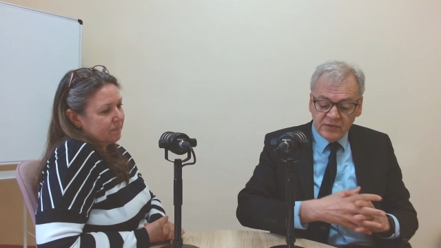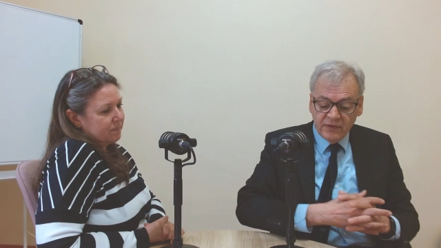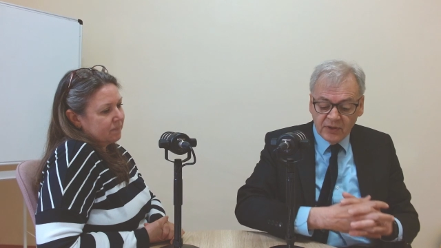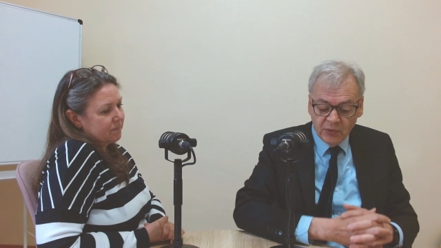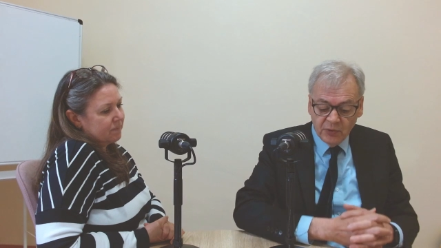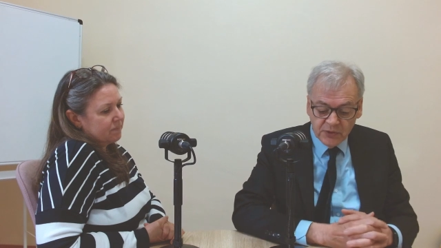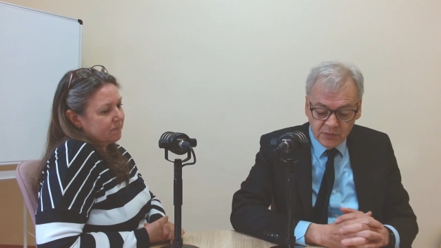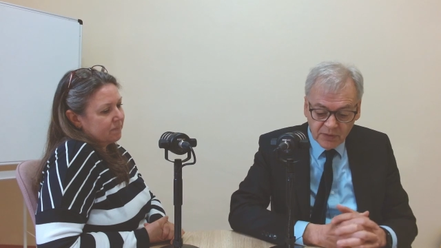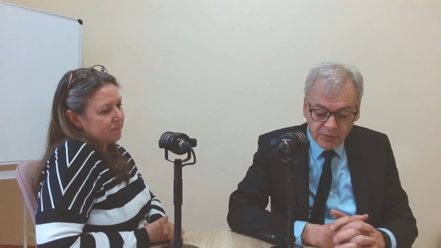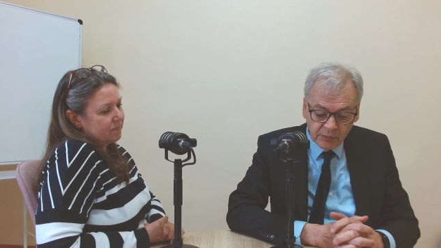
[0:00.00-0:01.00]
Speaker 1: a few other points
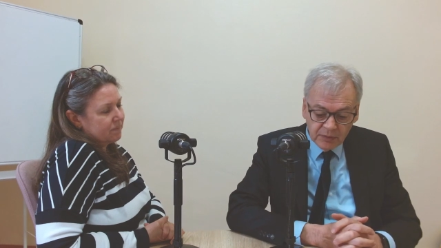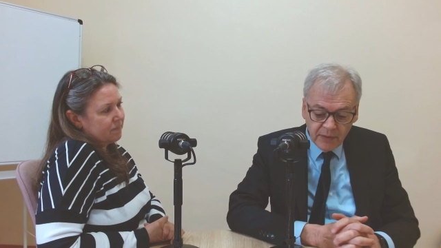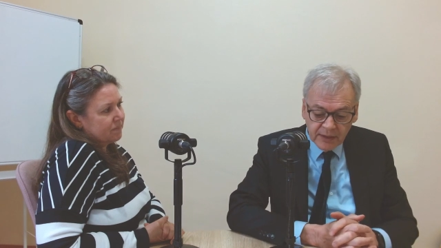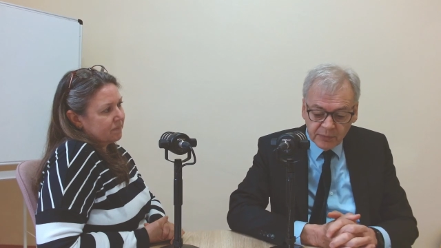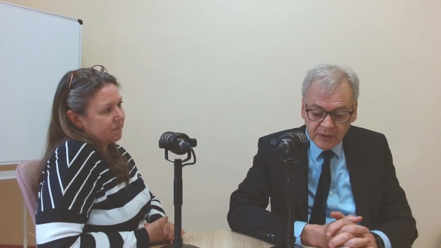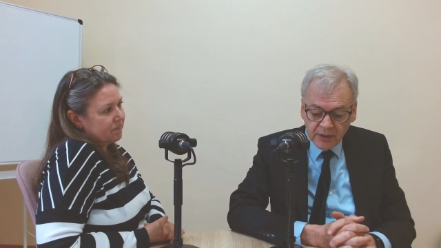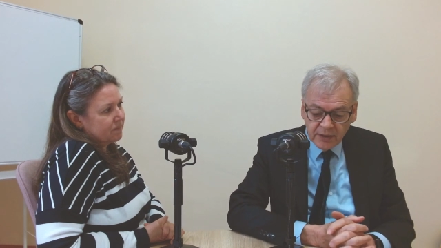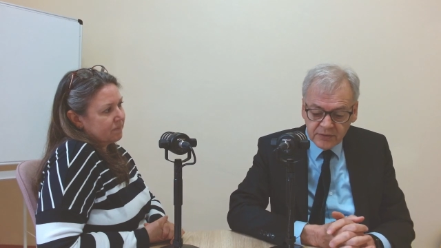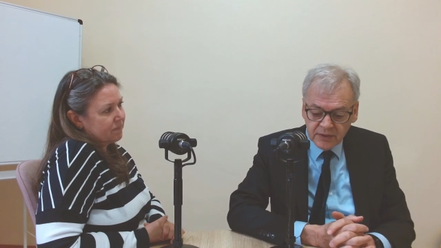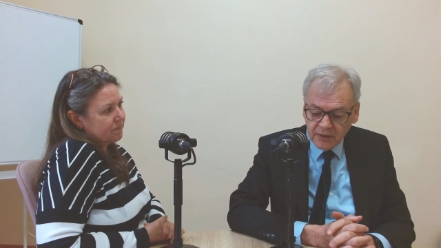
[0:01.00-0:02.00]
we could probably make, but I
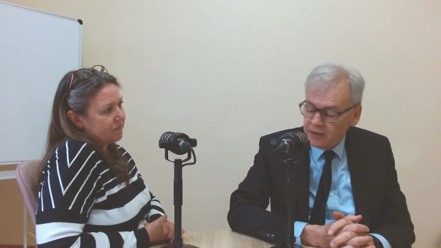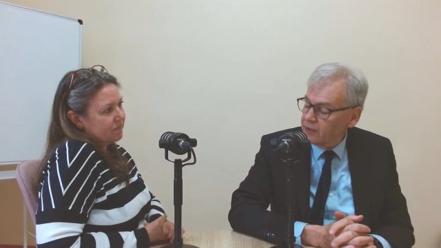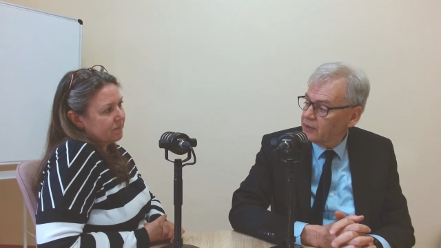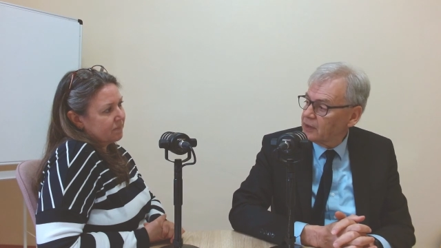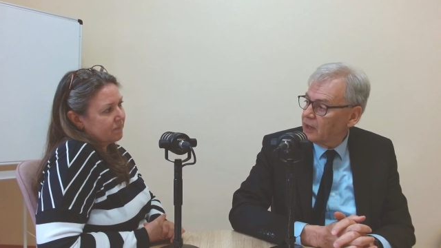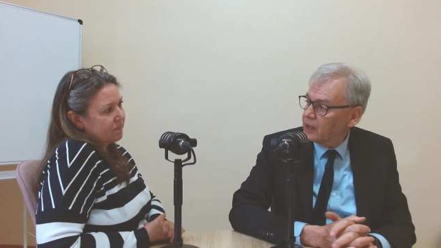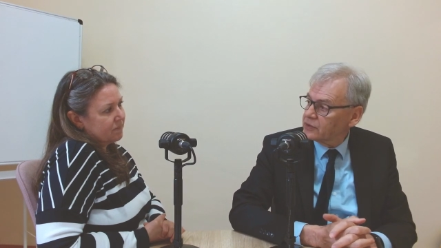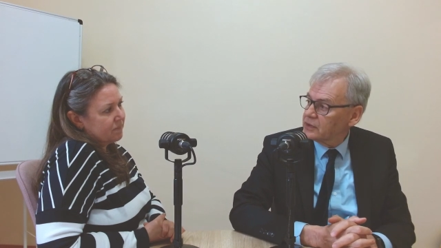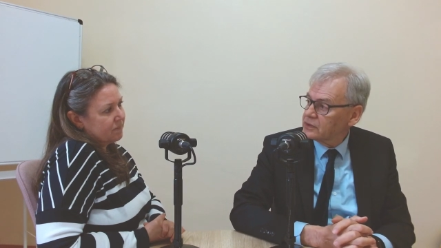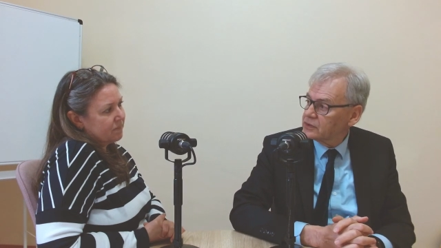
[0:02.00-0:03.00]
actually don't know that it
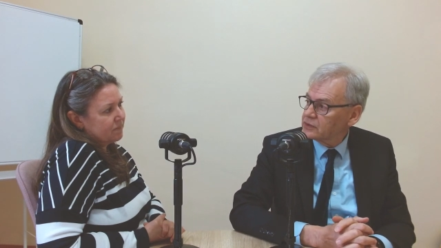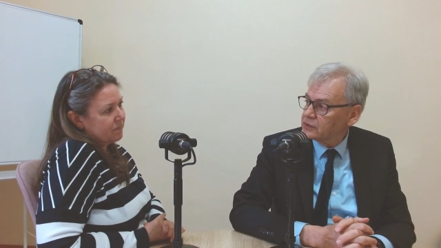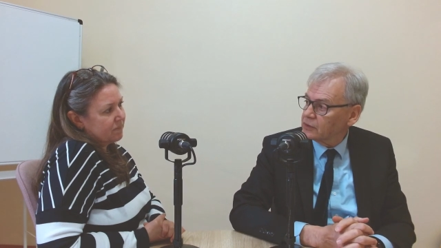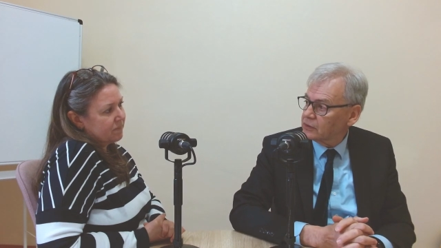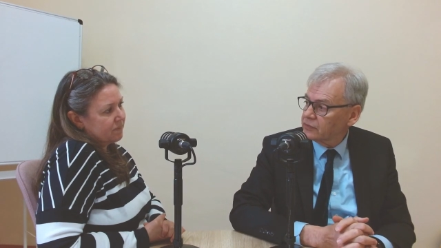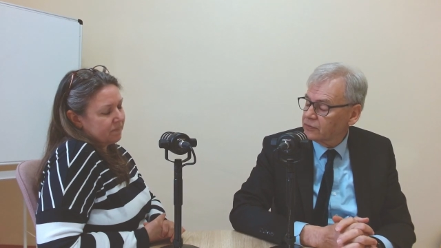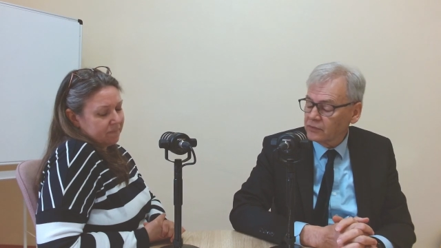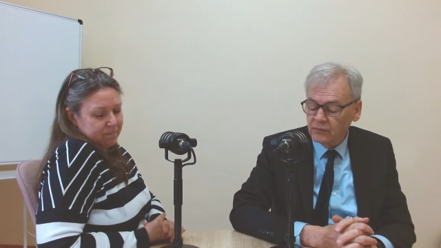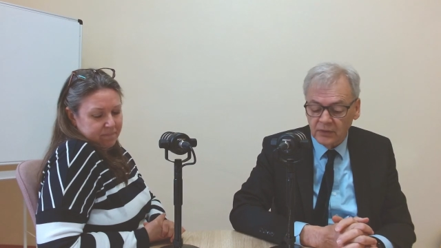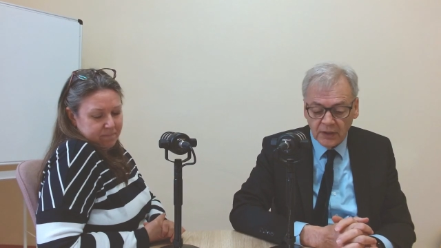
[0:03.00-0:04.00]
actually sort of
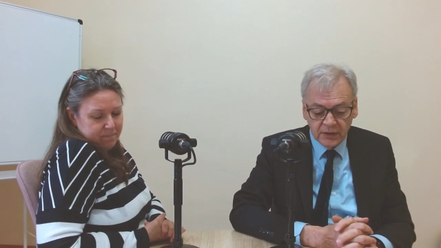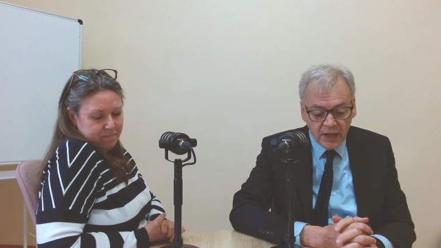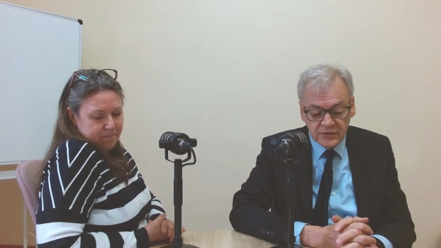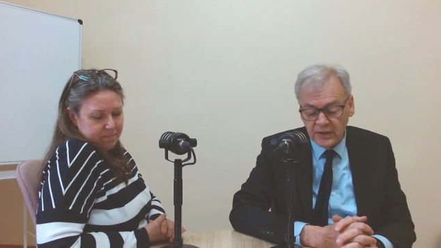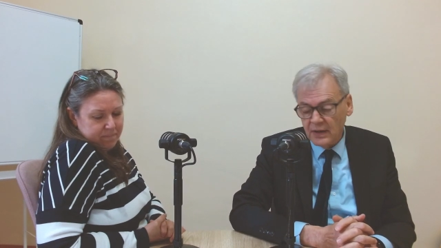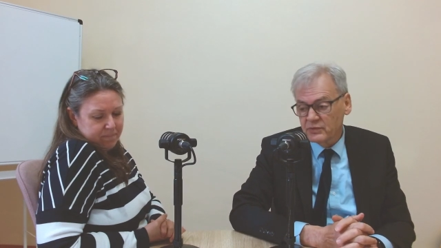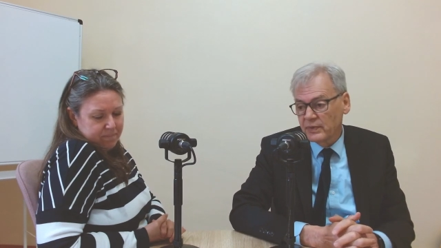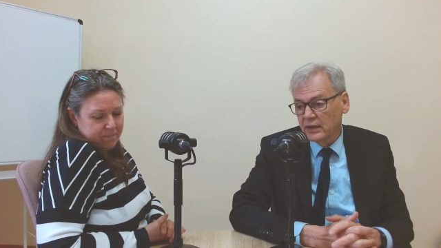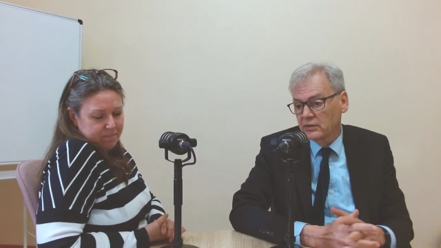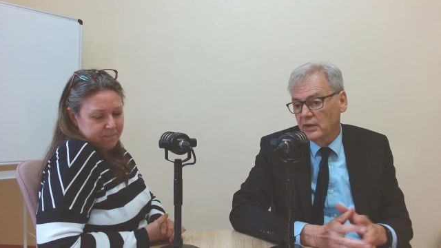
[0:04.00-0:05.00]
you know it actually comes
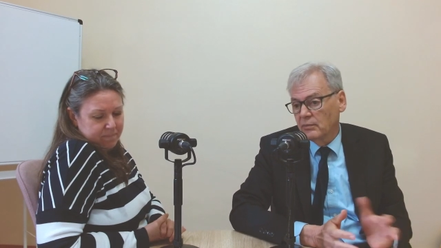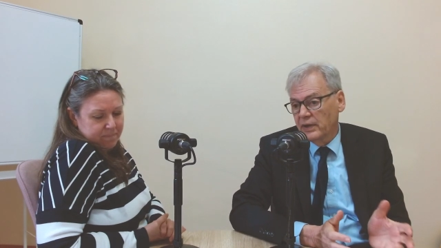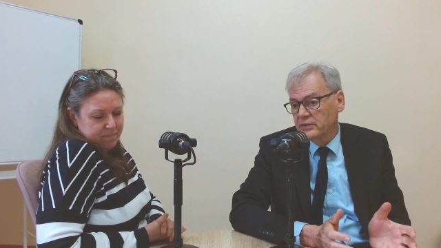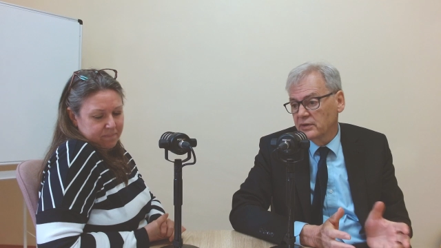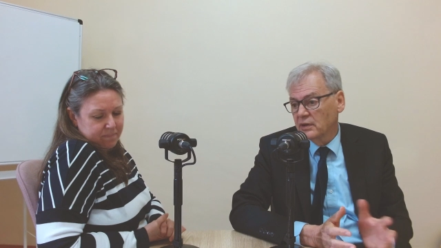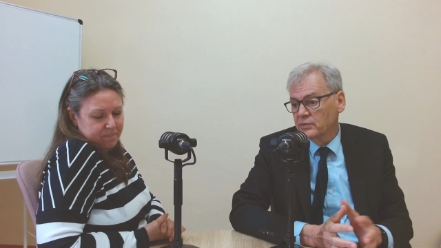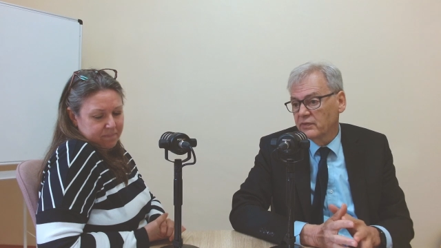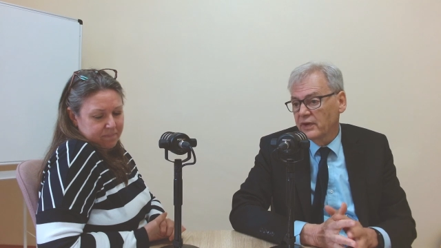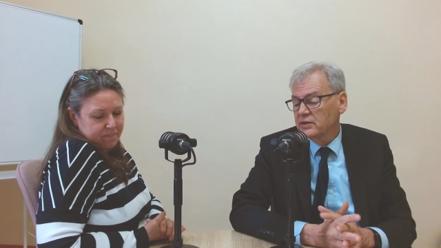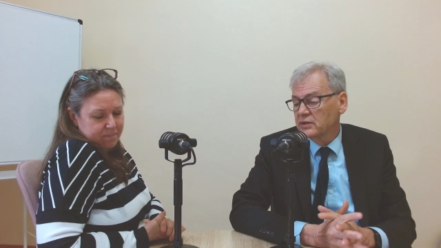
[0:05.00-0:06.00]
back to our basic
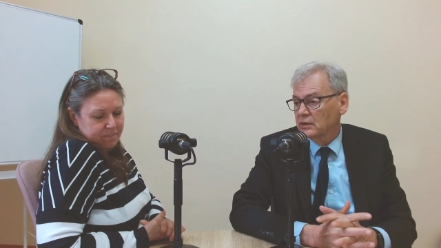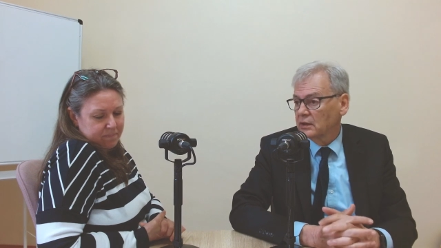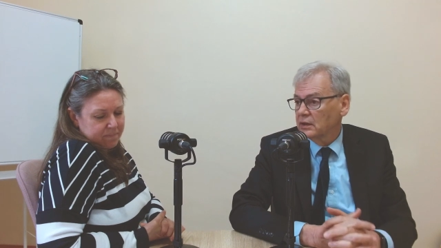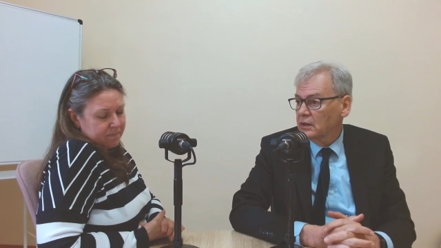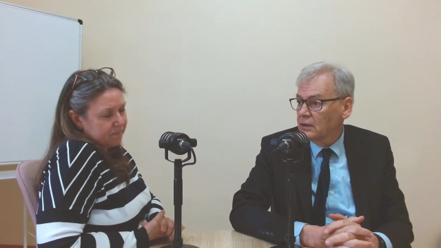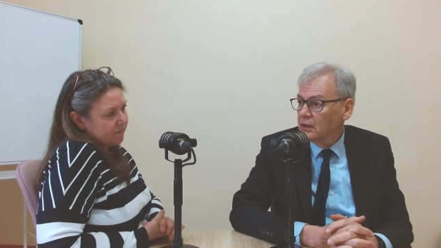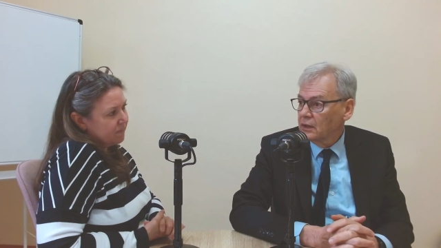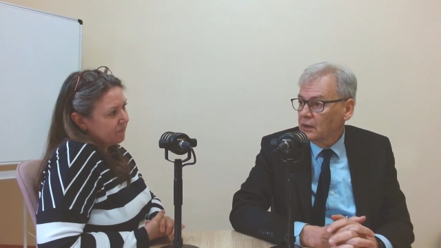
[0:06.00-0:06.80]
observation that the